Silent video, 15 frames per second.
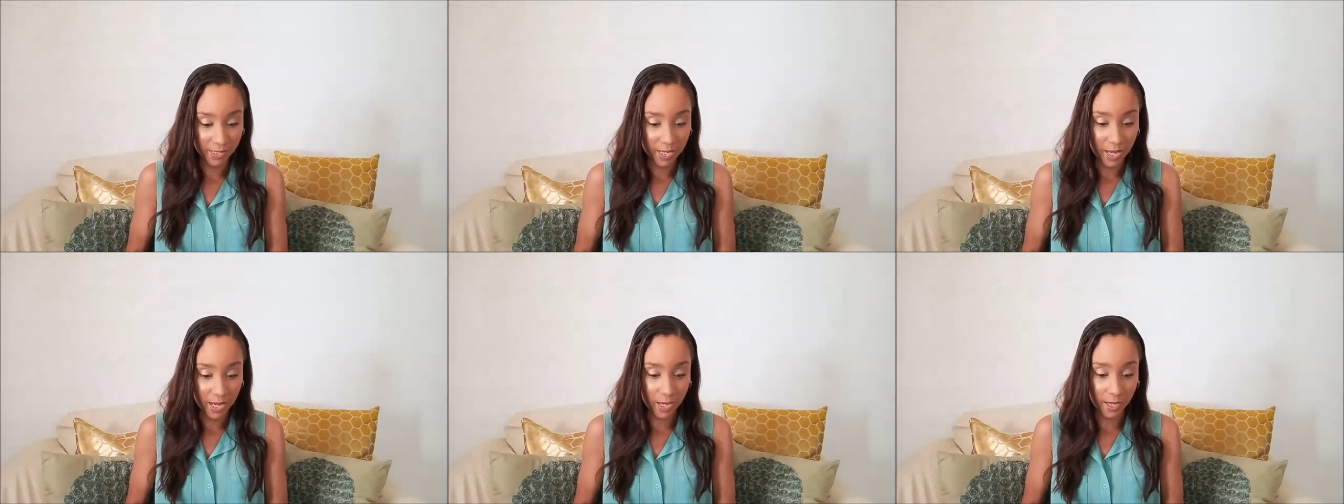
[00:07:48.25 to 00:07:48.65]

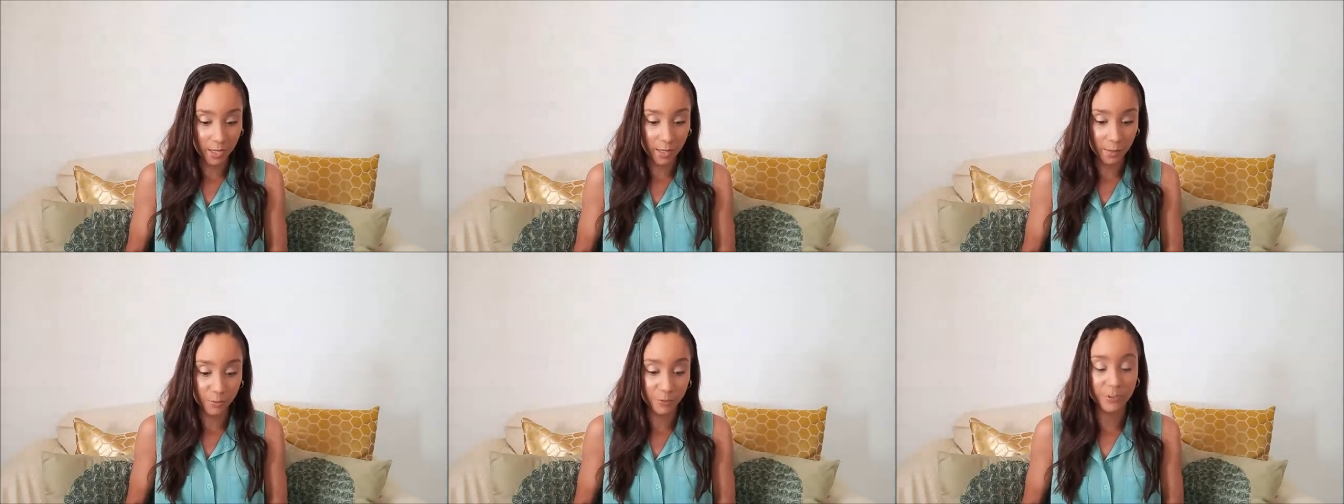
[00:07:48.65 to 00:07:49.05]

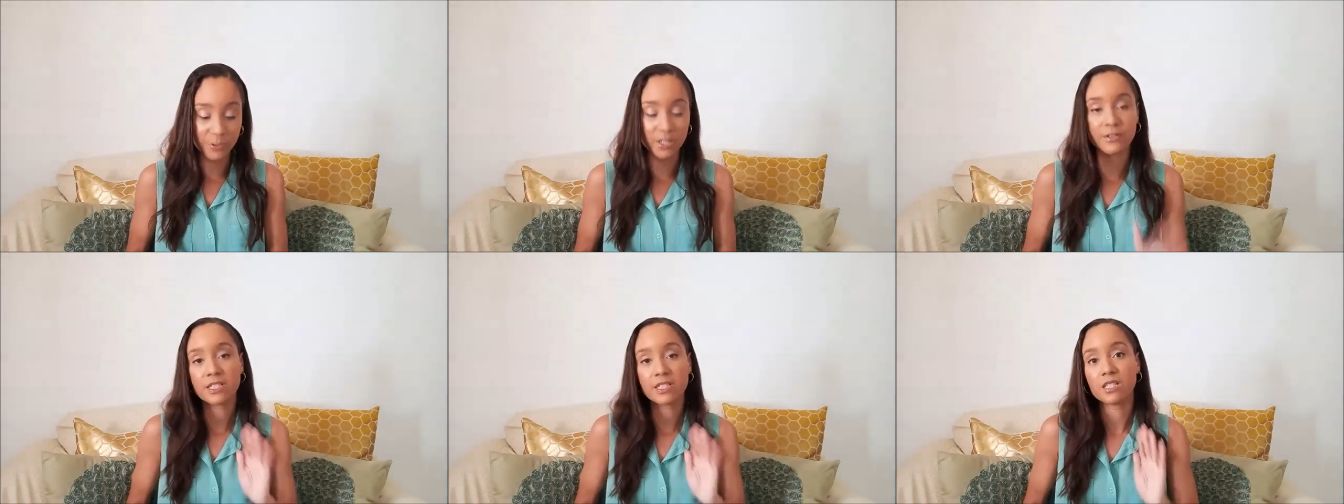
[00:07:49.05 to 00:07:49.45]
Um,
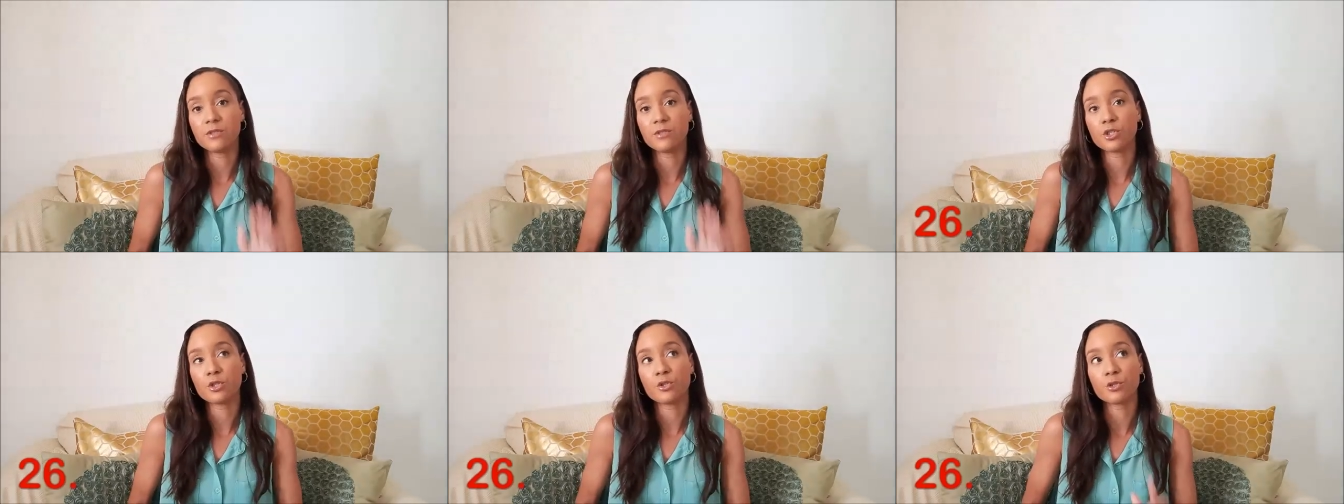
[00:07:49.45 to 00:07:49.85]
favorite T V
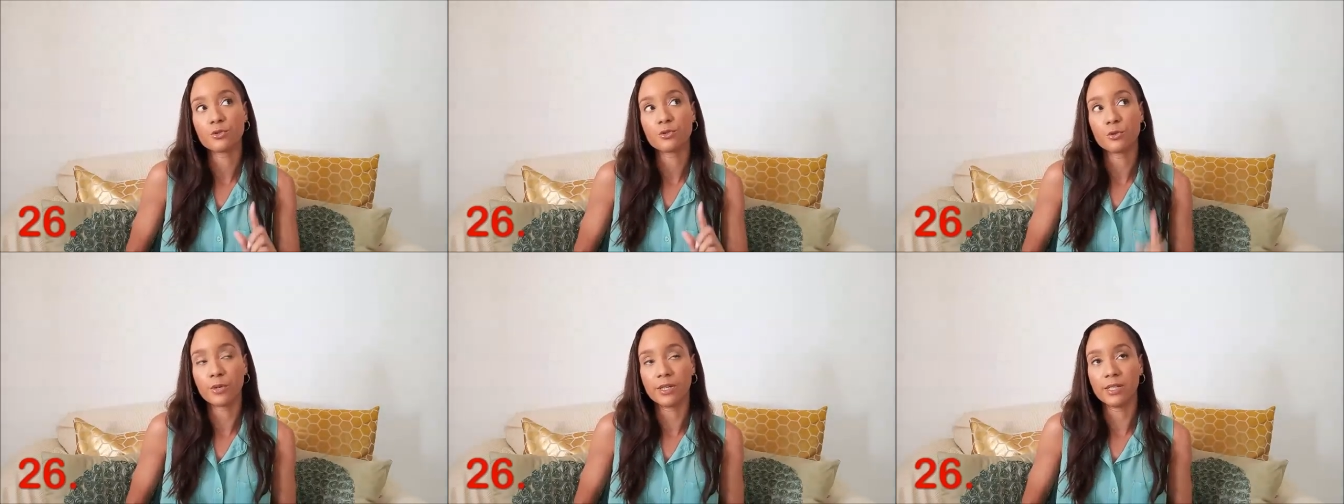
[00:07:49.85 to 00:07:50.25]
shows
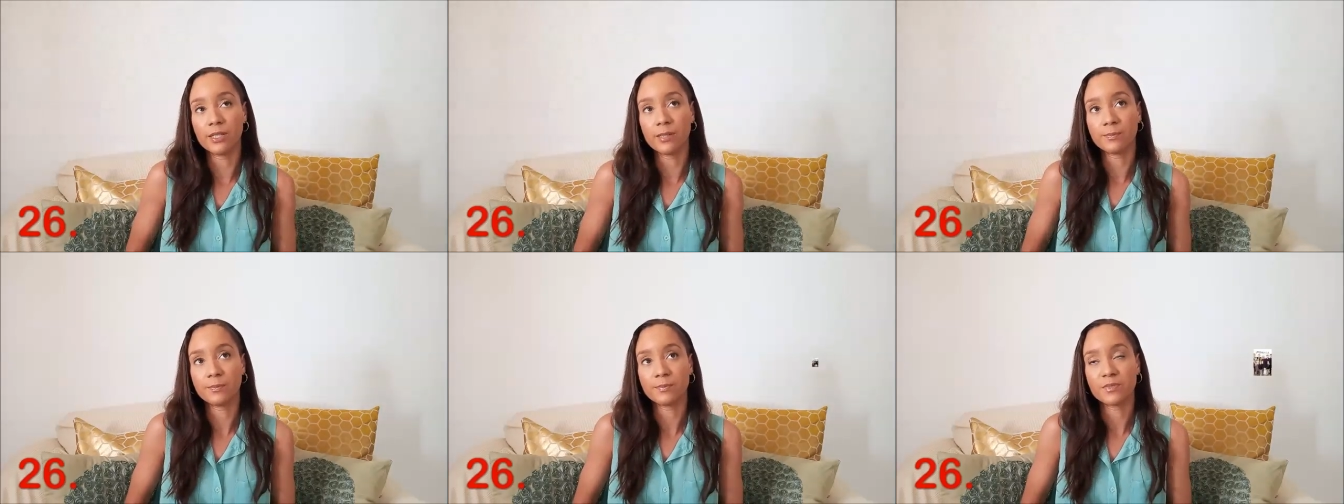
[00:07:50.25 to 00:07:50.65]
growing
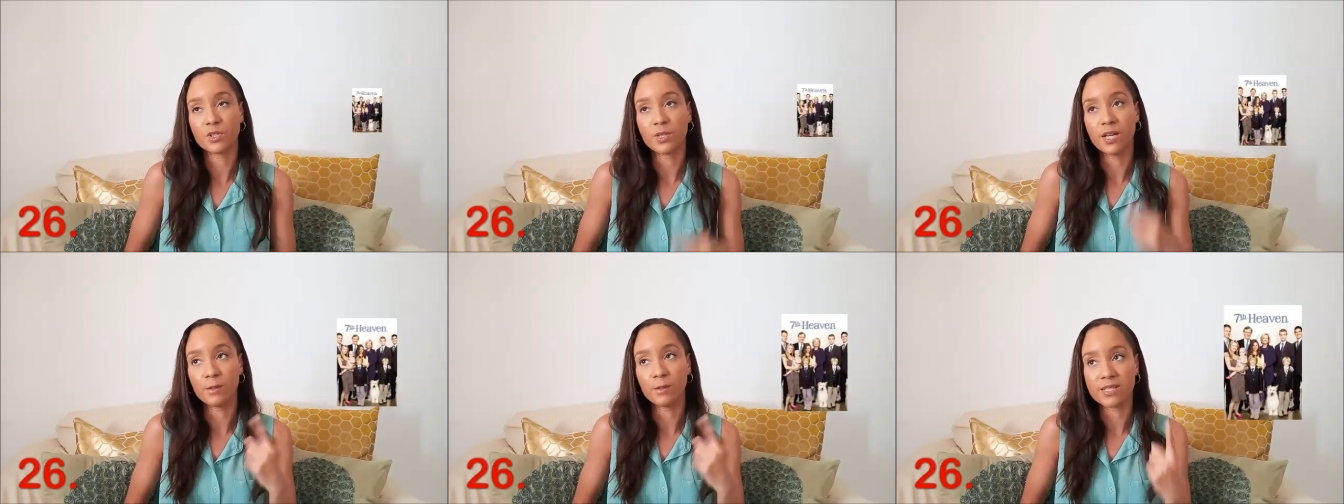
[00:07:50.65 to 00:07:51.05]
up. So
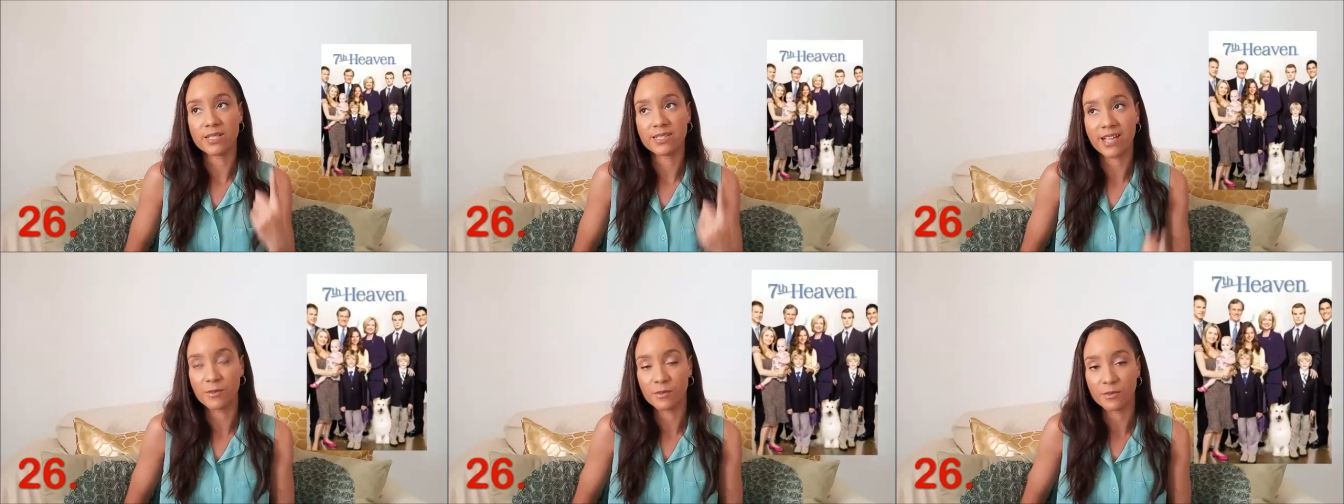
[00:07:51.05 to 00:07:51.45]
that would be
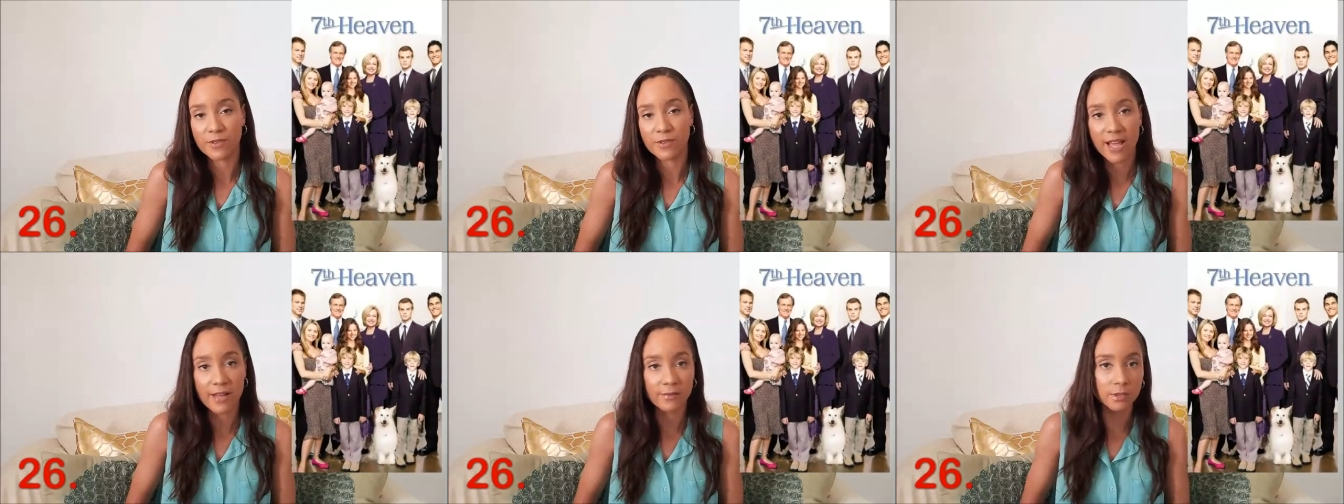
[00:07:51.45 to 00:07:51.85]
Seventh
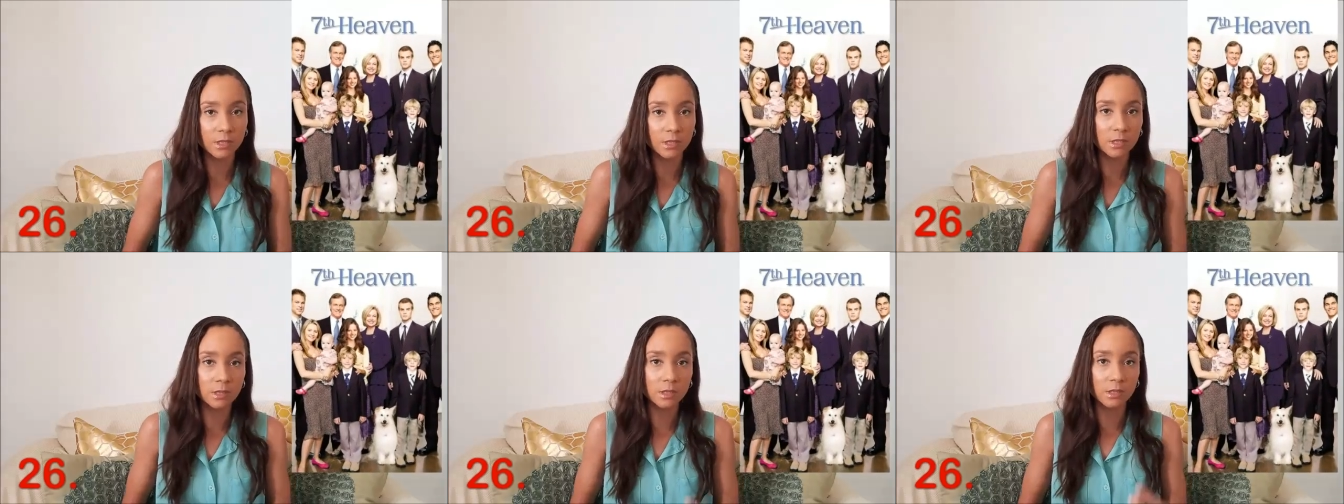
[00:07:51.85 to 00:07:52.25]

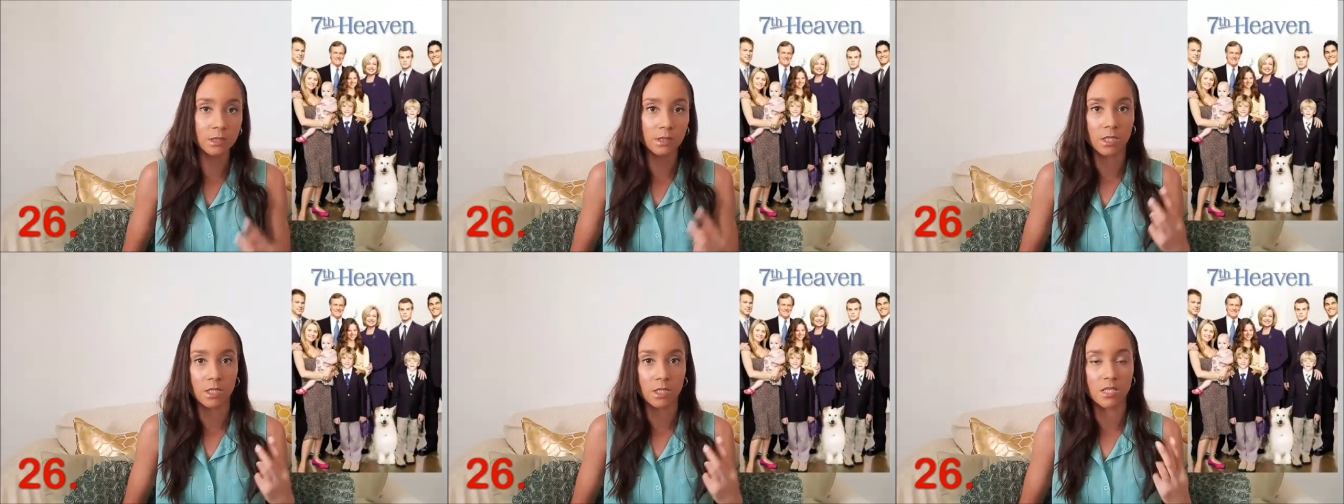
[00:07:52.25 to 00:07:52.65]
Heaven,
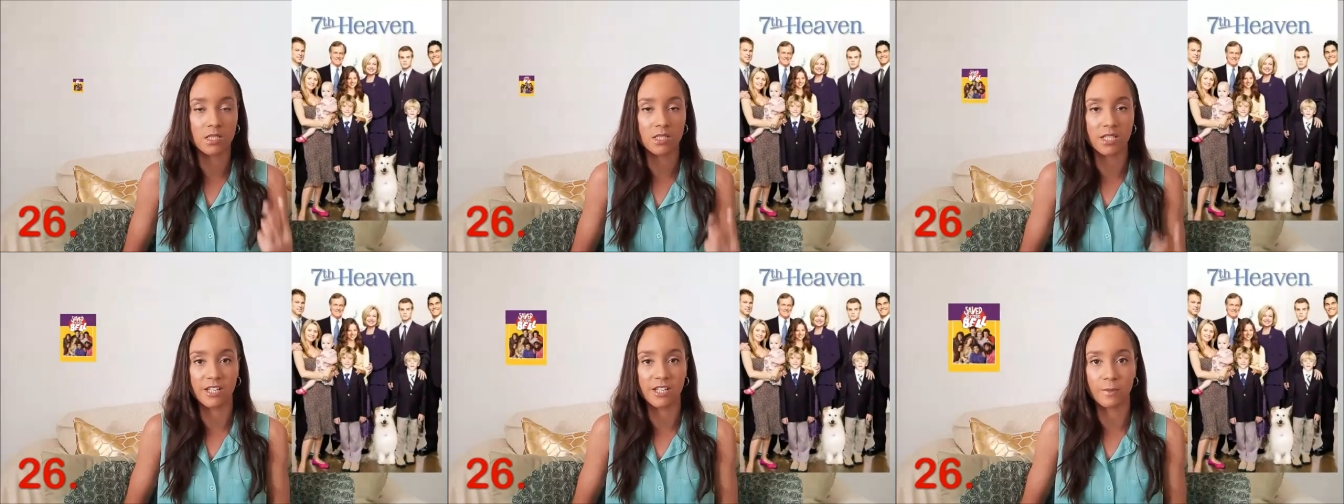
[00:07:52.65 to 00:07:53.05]

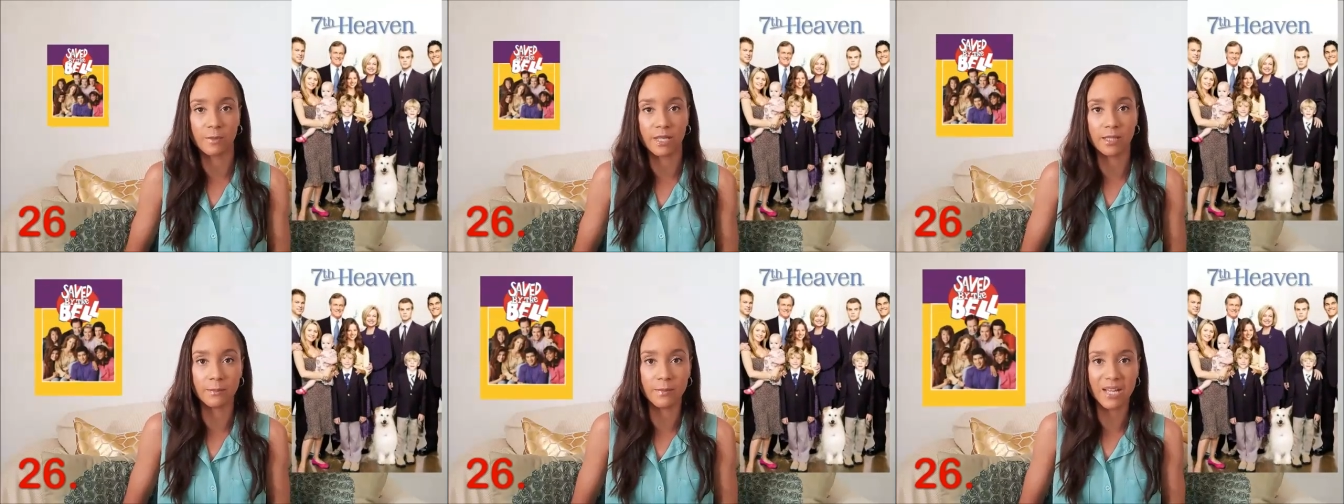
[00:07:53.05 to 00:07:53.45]
Saved by
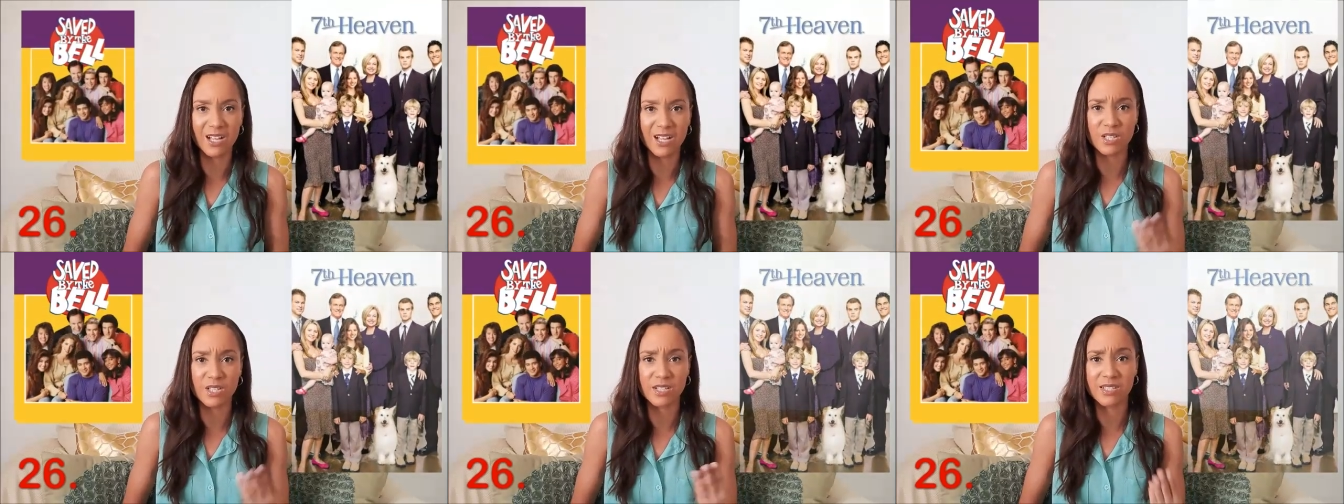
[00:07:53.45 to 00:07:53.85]
the
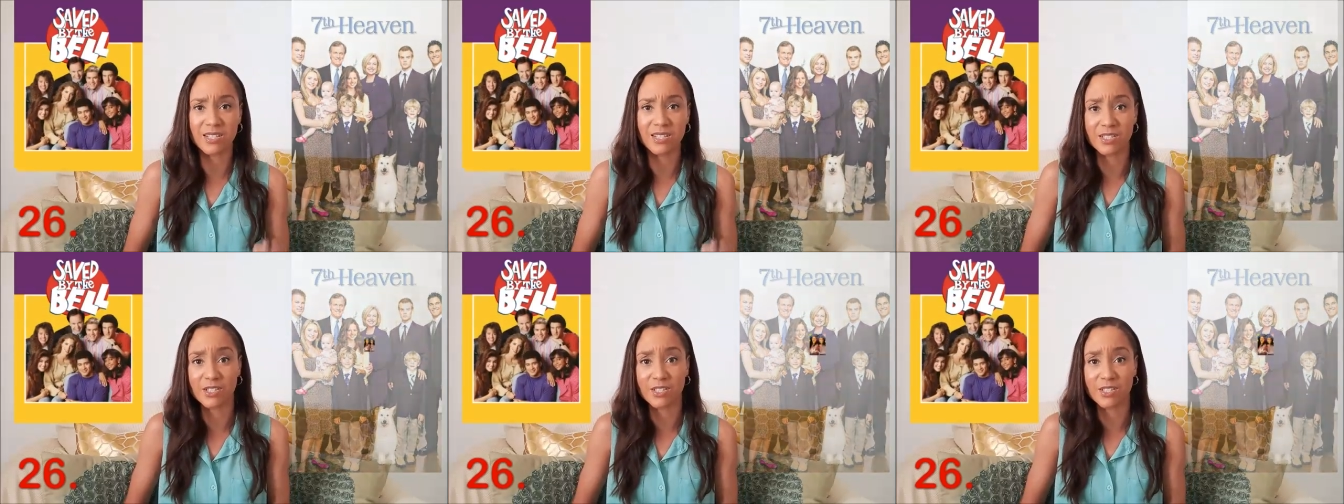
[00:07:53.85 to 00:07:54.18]
Bell, Sister